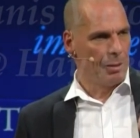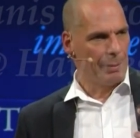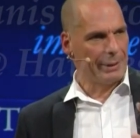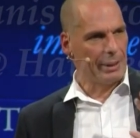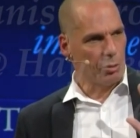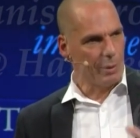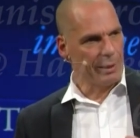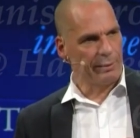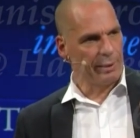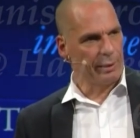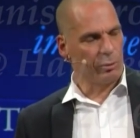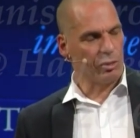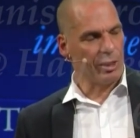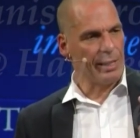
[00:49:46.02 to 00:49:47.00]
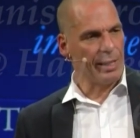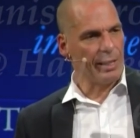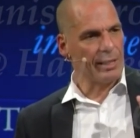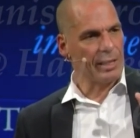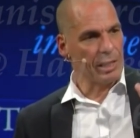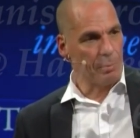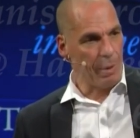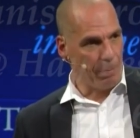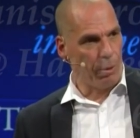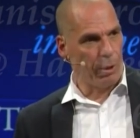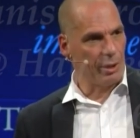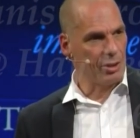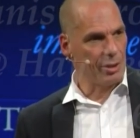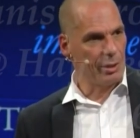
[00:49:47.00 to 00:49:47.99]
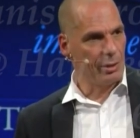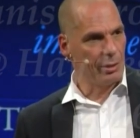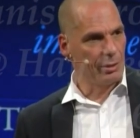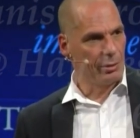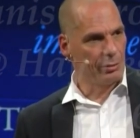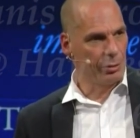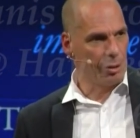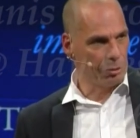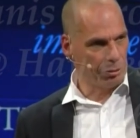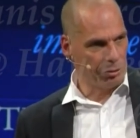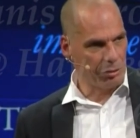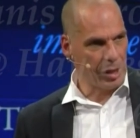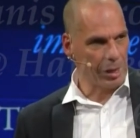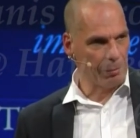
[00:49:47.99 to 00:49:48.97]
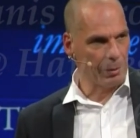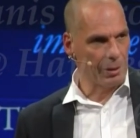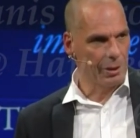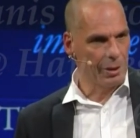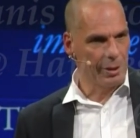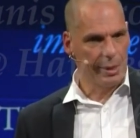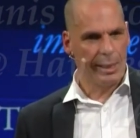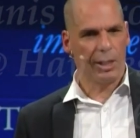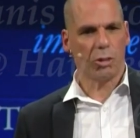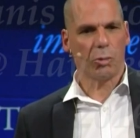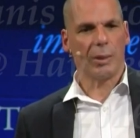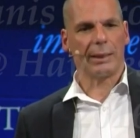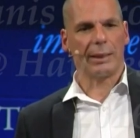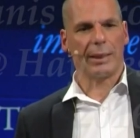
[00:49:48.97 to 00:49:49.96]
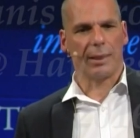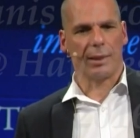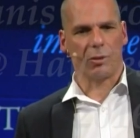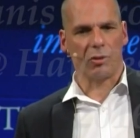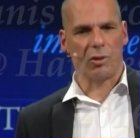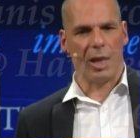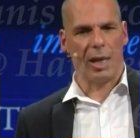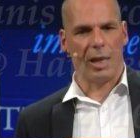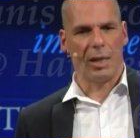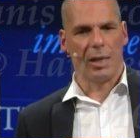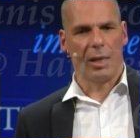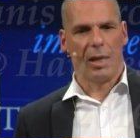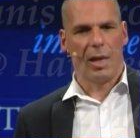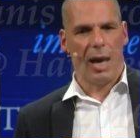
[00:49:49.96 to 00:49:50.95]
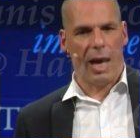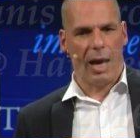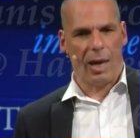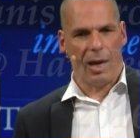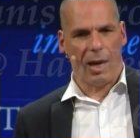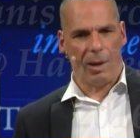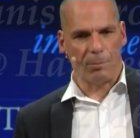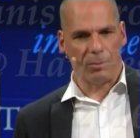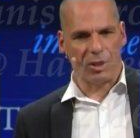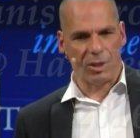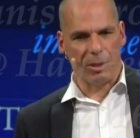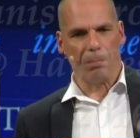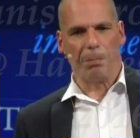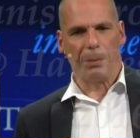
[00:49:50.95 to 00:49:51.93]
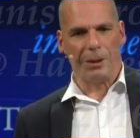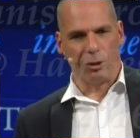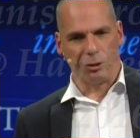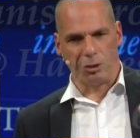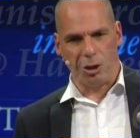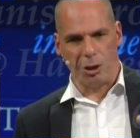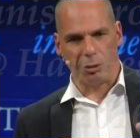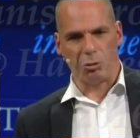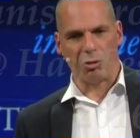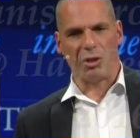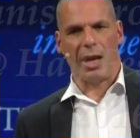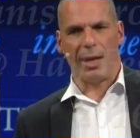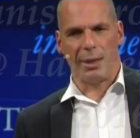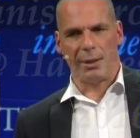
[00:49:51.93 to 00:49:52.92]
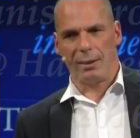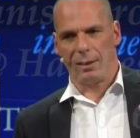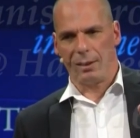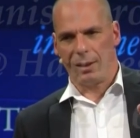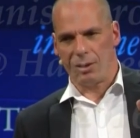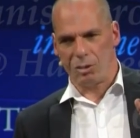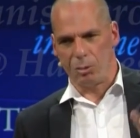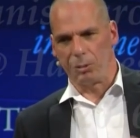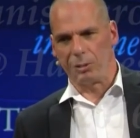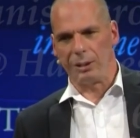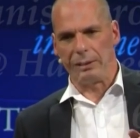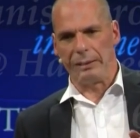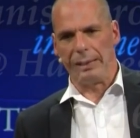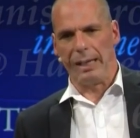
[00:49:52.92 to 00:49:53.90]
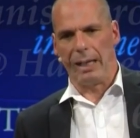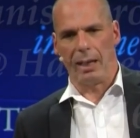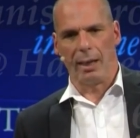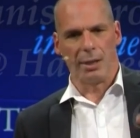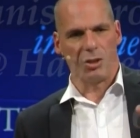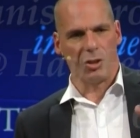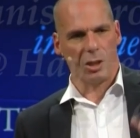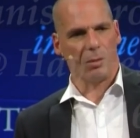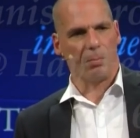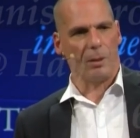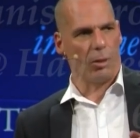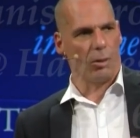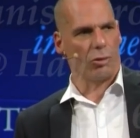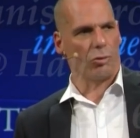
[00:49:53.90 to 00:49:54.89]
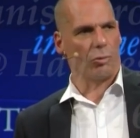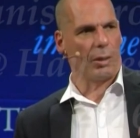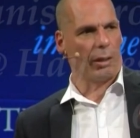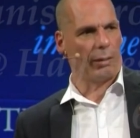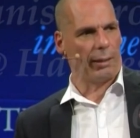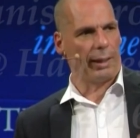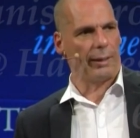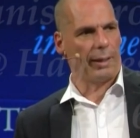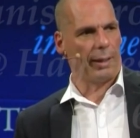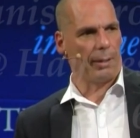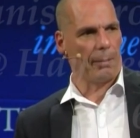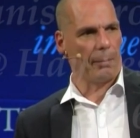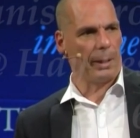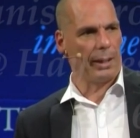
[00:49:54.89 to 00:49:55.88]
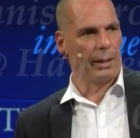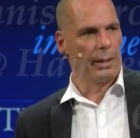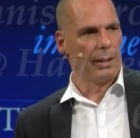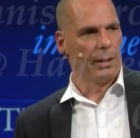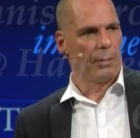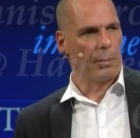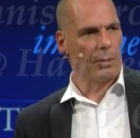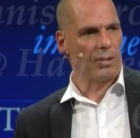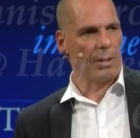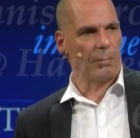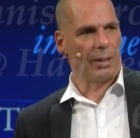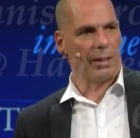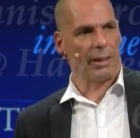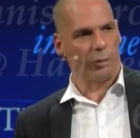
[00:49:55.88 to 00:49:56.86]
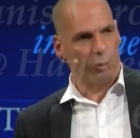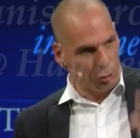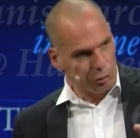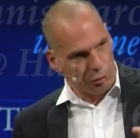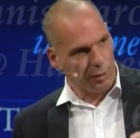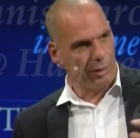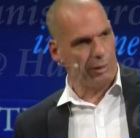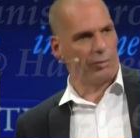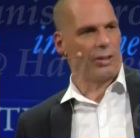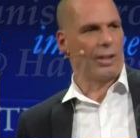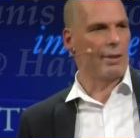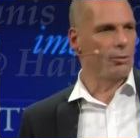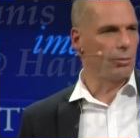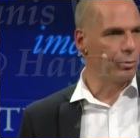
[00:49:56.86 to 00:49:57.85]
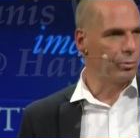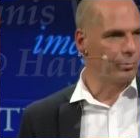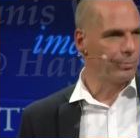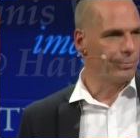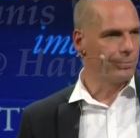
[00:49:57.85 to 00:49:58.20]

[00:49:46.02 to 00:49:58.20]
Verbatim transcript: But it's one thing to say that this is my policy, to go to the drachma. It's quite another to say, I'm simply not going to sign a sordid deal just because you are threatening me with something that you don't have the right to do.